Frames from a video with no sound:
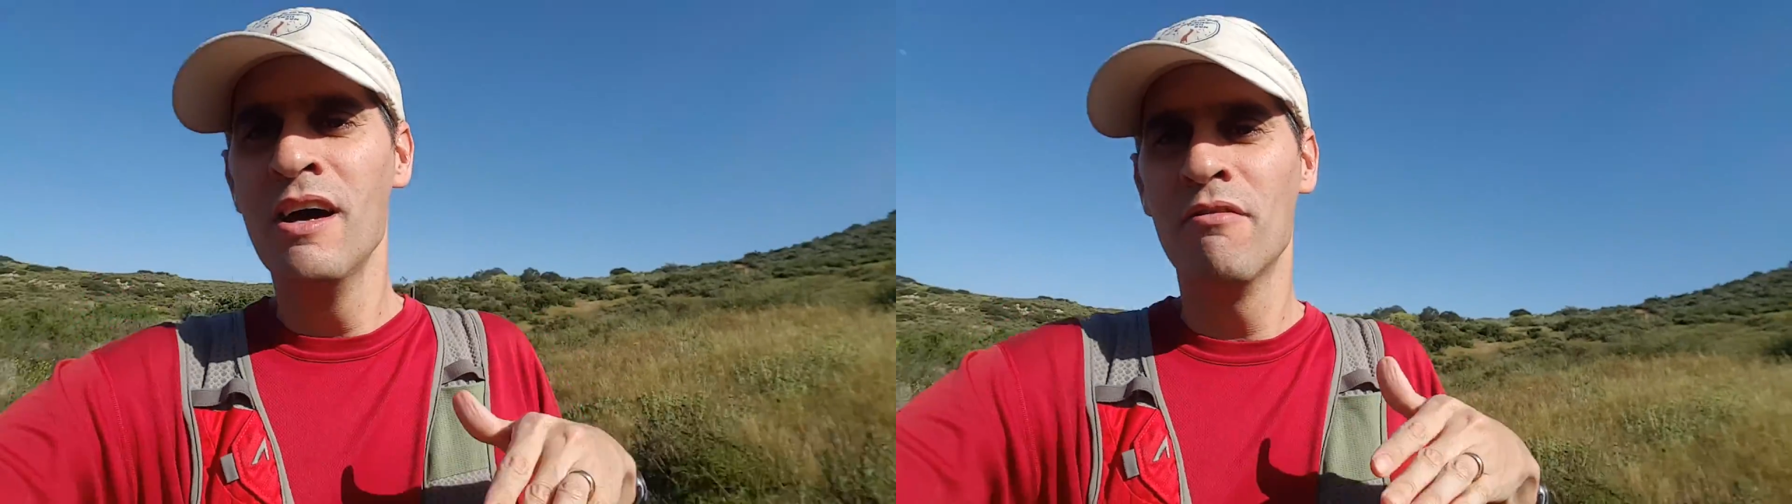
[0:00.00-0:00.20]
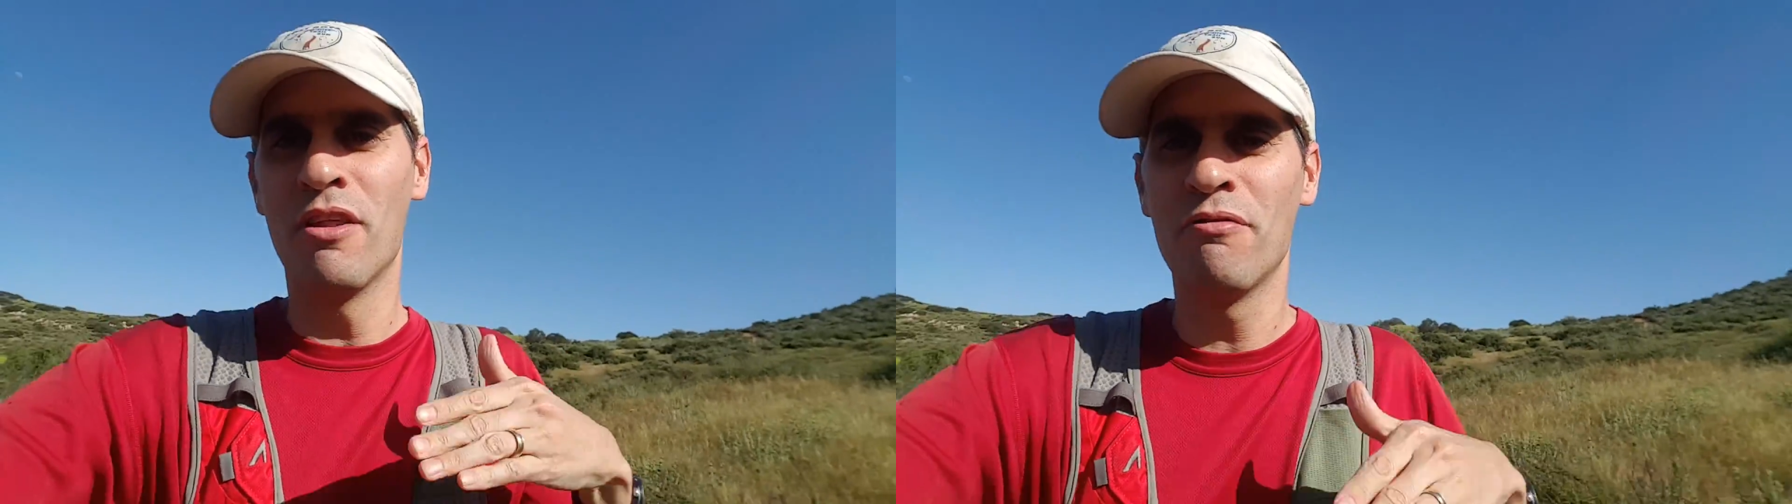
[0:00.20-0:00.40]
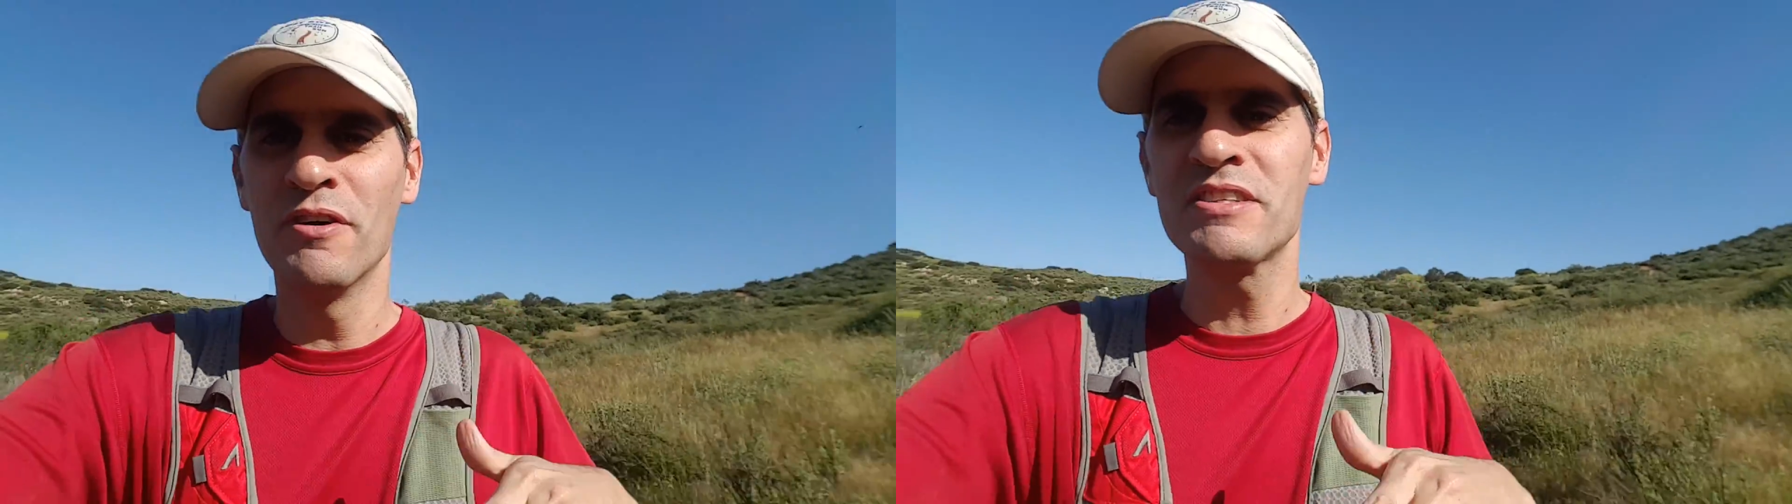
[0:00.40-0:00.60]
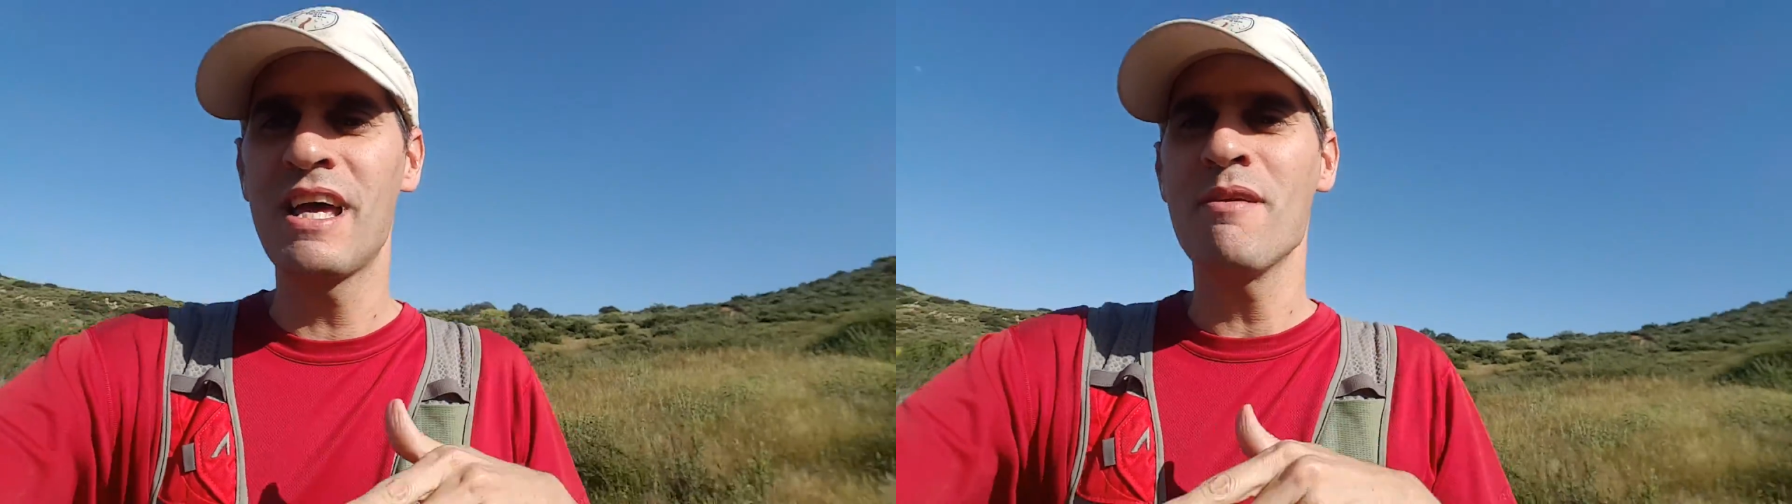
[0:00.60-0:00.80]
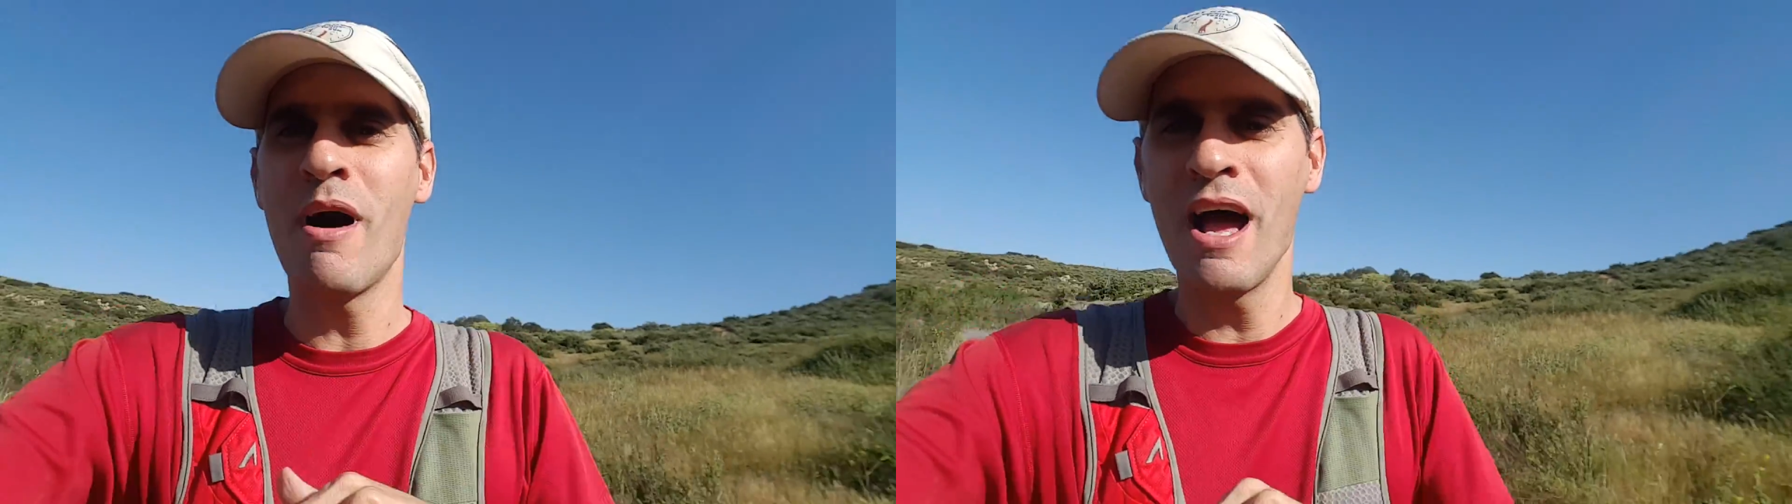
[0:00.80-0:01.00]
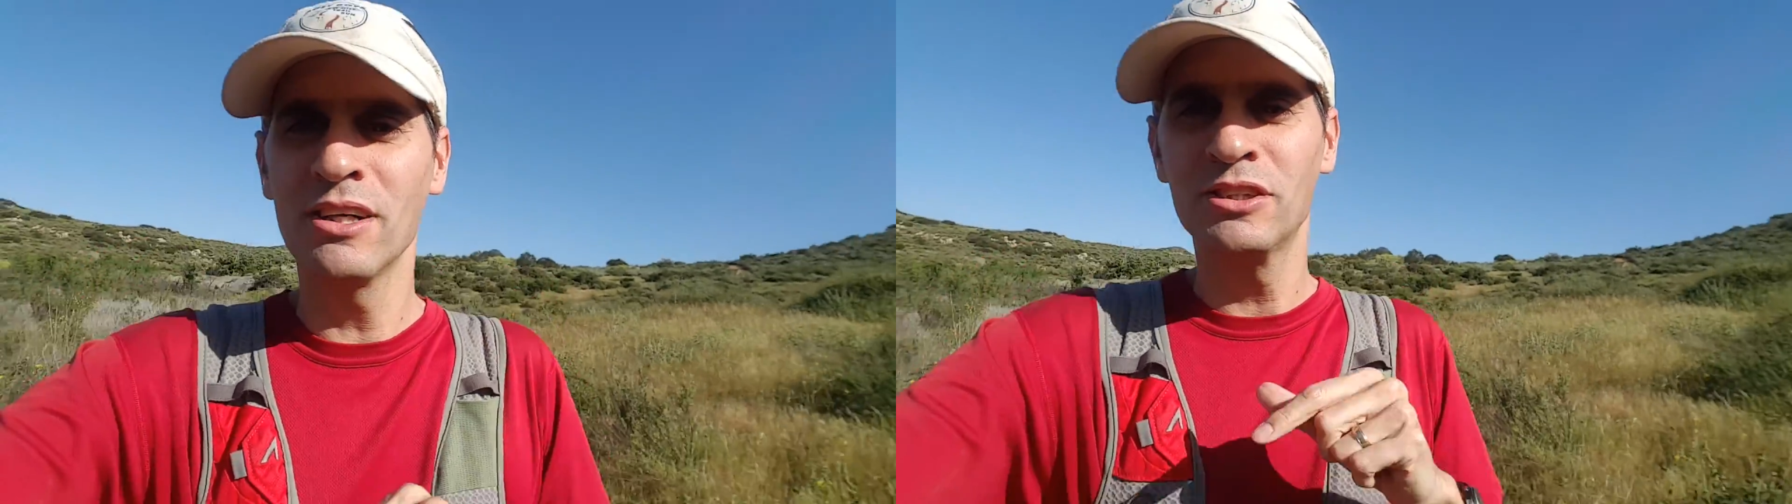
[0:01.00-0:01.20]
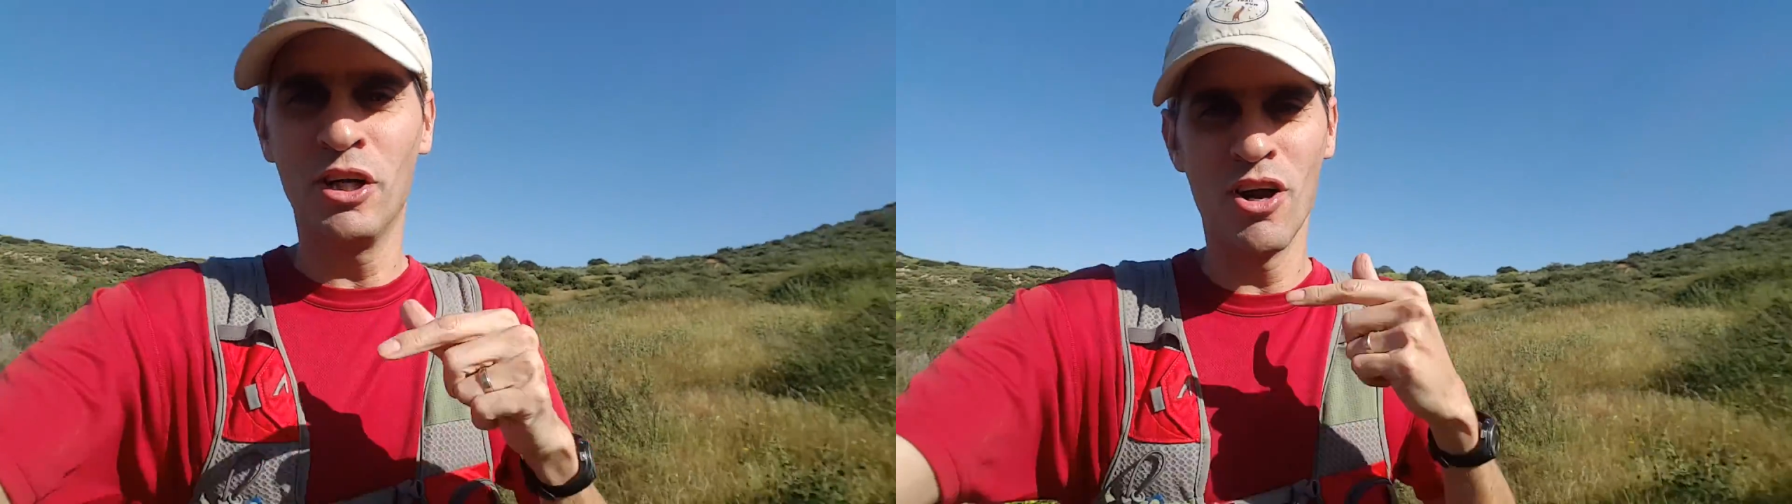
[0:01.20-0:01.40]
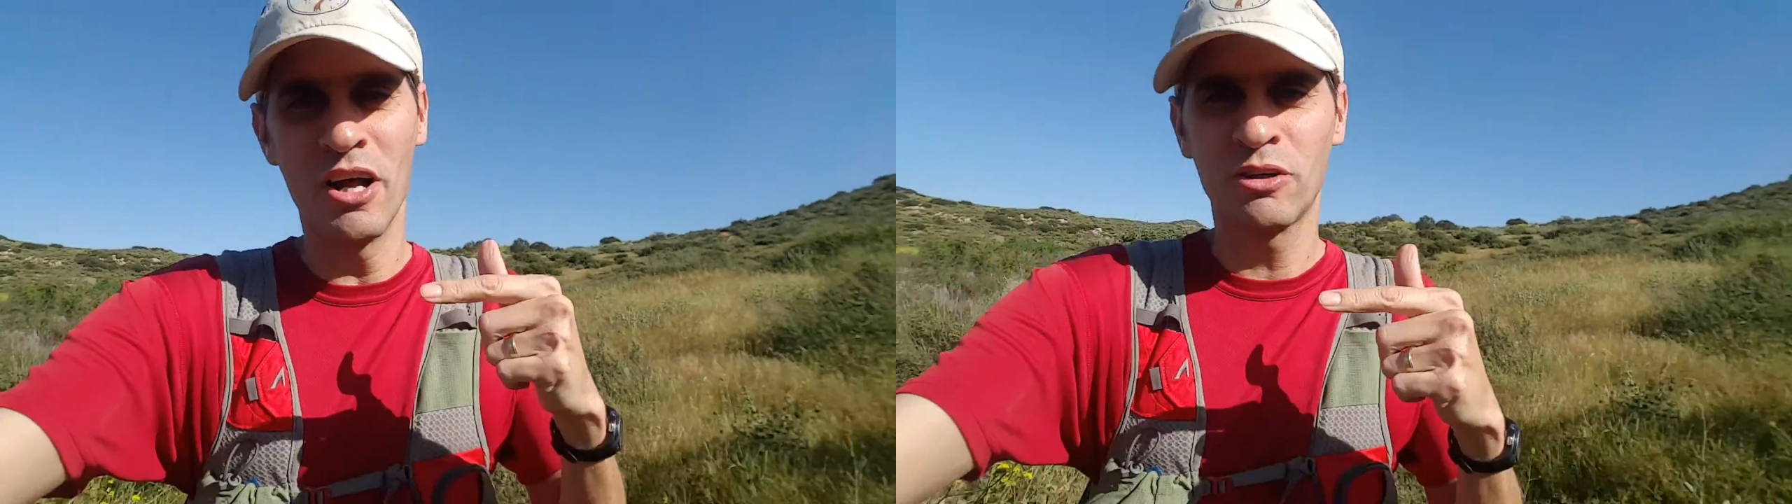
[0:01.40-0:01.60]
for the first 8 miles,
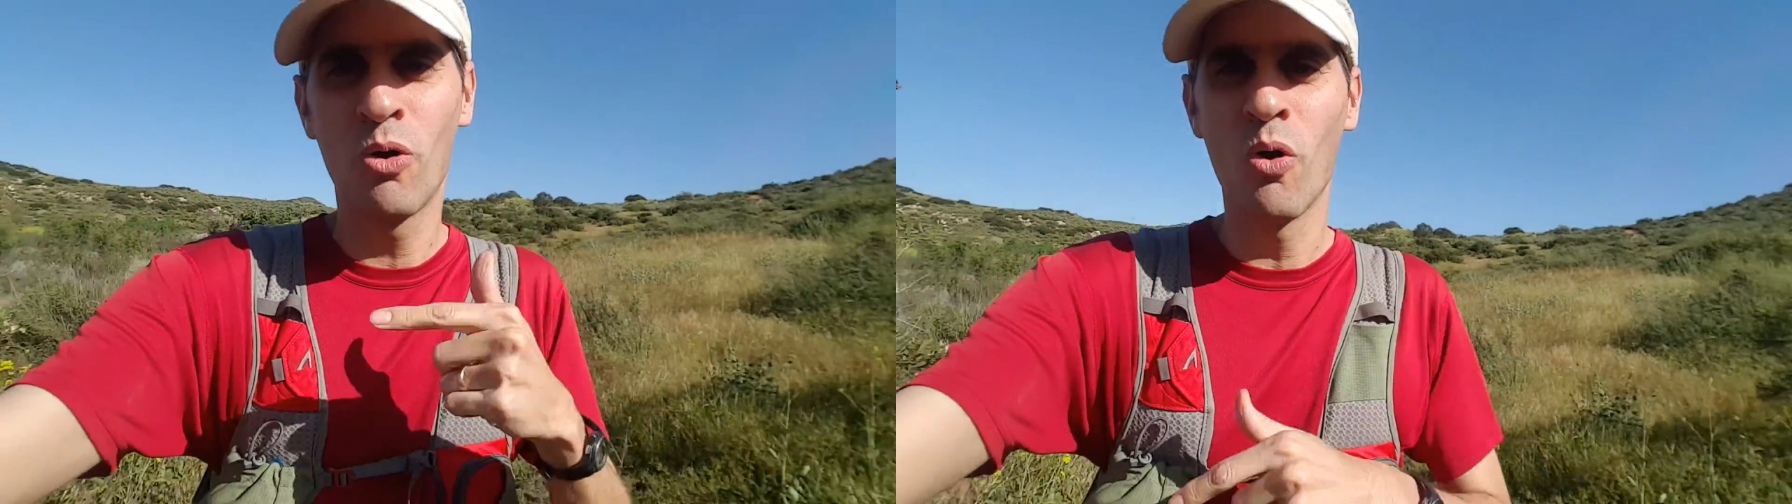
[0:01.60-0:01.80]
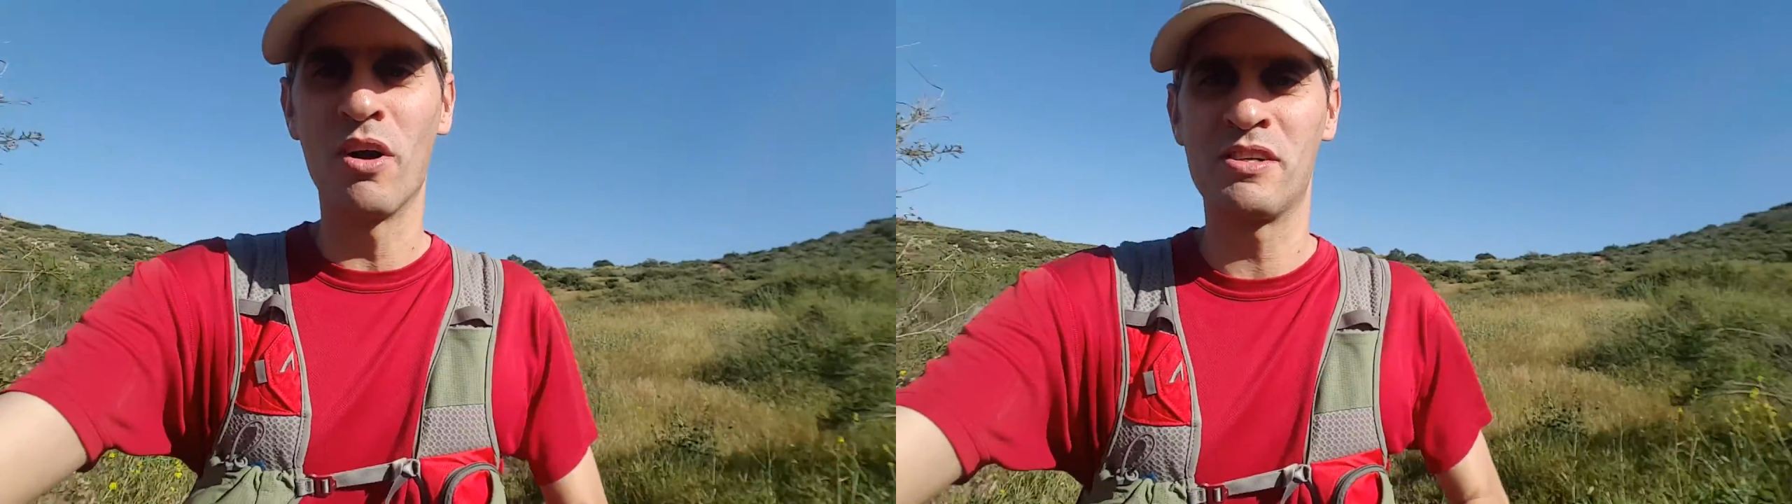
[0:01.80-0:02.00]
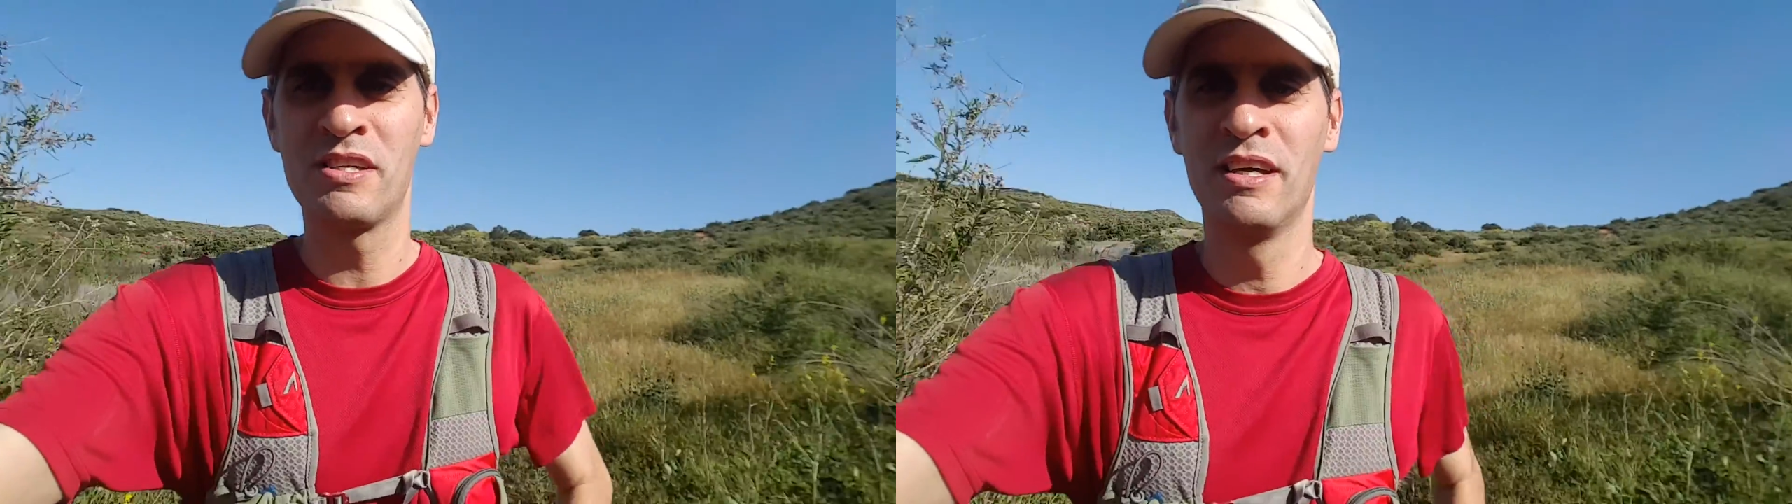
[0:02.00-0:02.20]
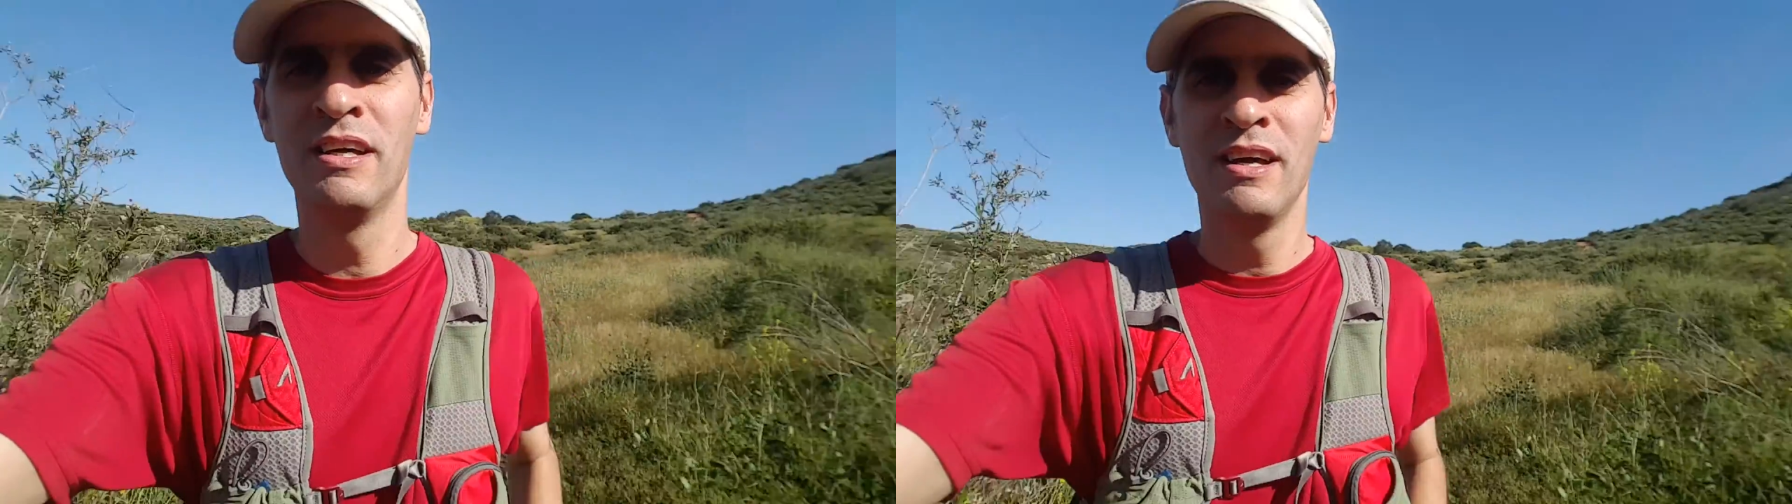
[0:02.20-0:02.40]
you're on course.